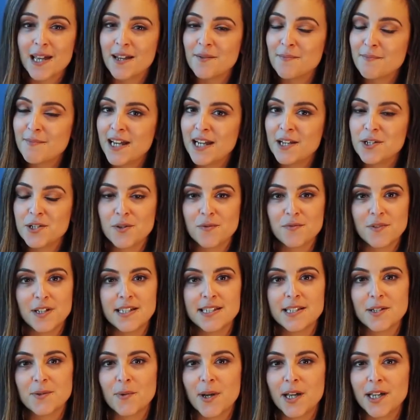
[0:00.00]
and major
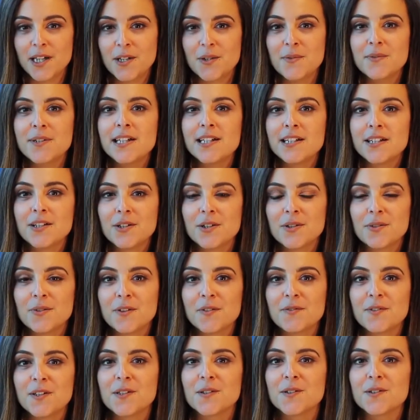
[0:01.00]
reason why you need Google
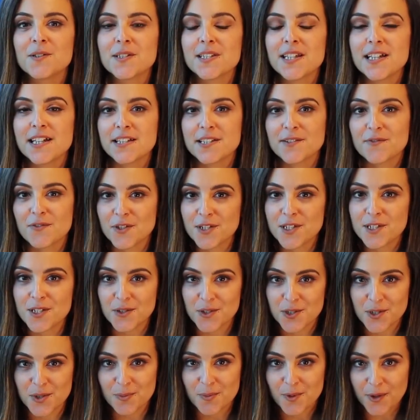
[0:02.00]
reviews is for
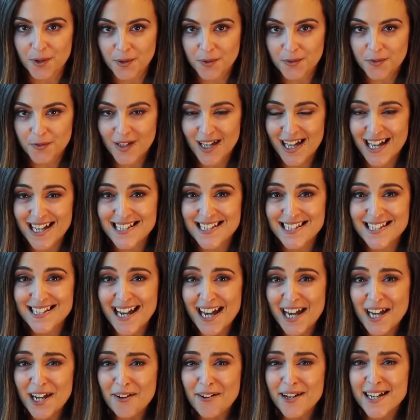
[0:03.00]
social proof. A
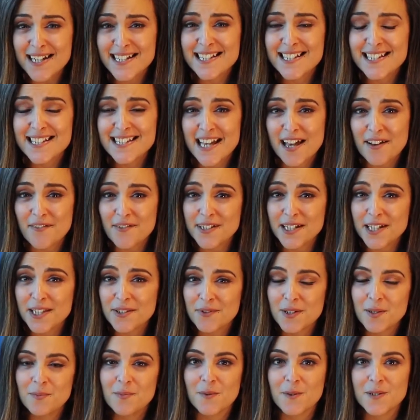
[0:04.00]
staggering
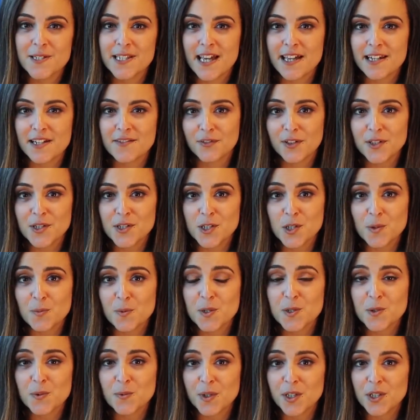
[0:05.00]
73% of
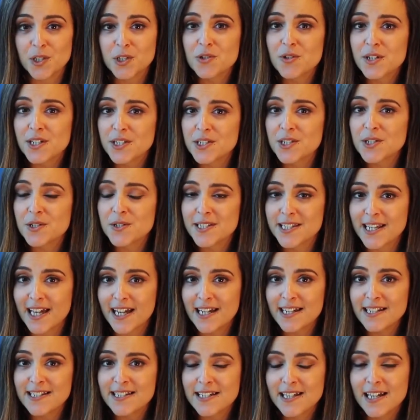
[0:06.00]
consumers will trust your
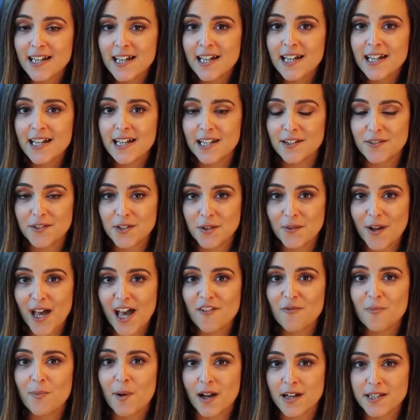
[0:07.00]
site if you
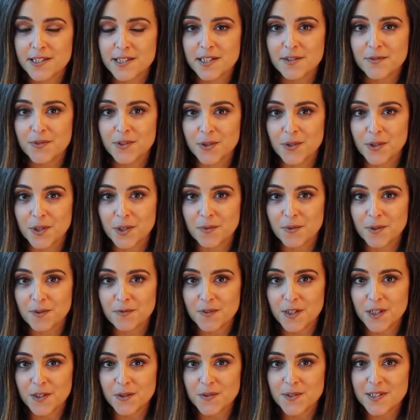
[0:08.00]
have positive Google
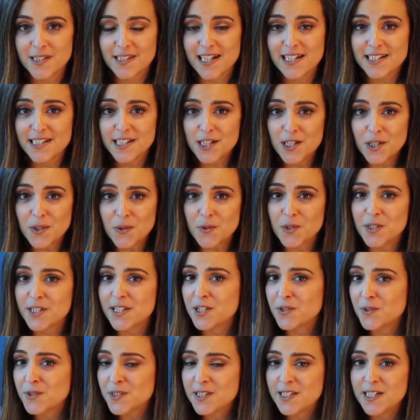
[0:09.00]
reviews. That's huge.
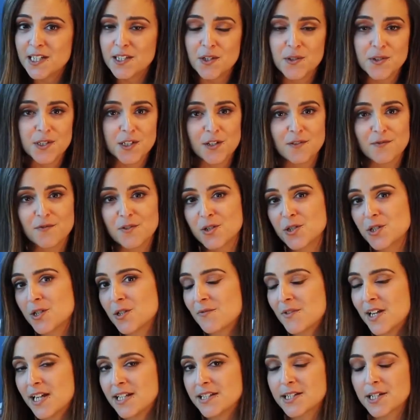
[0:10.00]
You'll see those
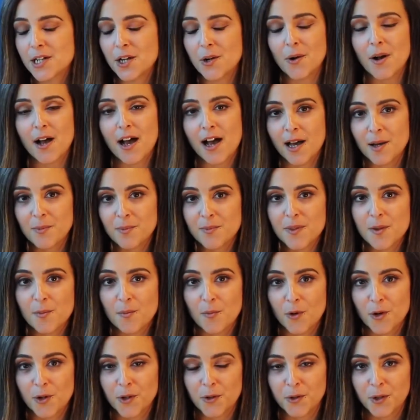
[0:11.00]
conversion rates go up the
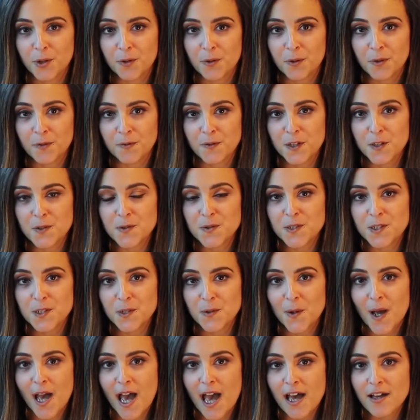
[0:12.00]
more Google reviews
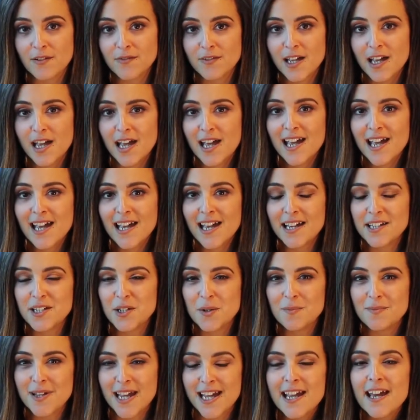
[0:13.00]
you have. And
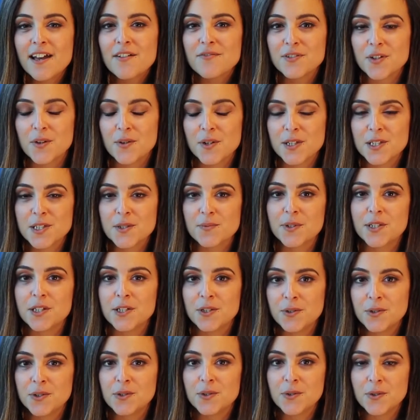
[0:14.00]
you may have noticed when
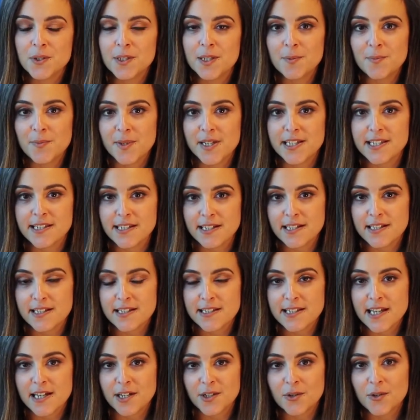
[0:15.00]
you Google a
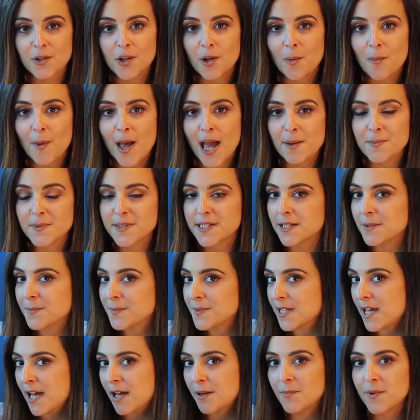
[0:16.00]
business and Google Maps
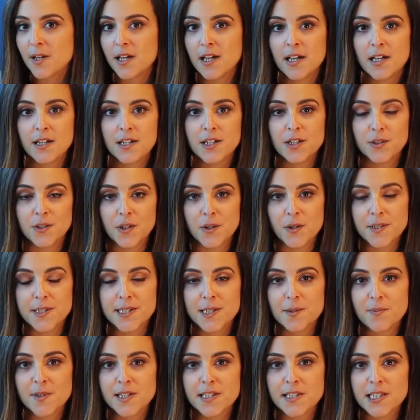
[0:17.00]
comes up, you'll notice
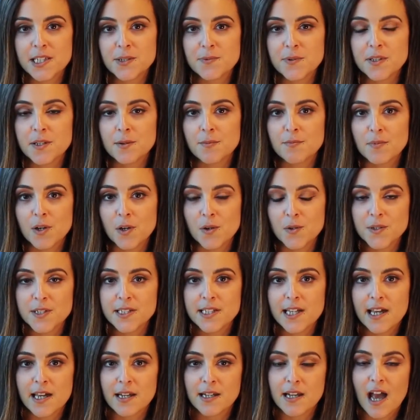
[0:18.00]
the business with the
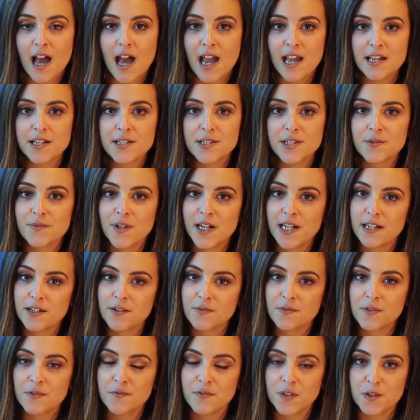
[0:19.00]
most and highest
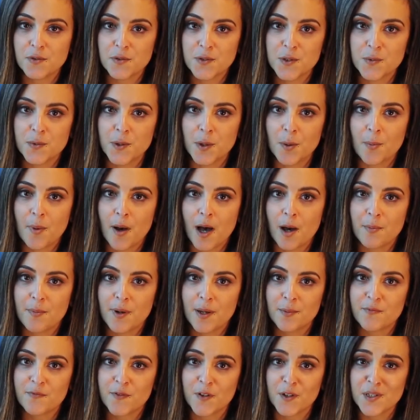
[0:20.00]
rated reviews will pop
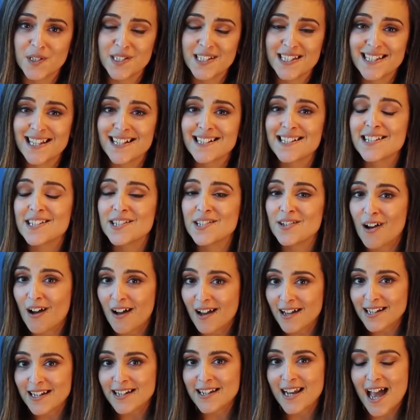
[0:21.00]
up first. That's
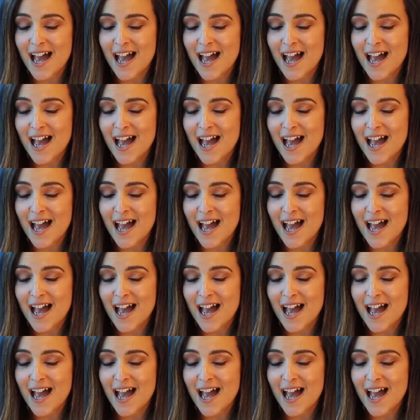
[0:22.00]
not an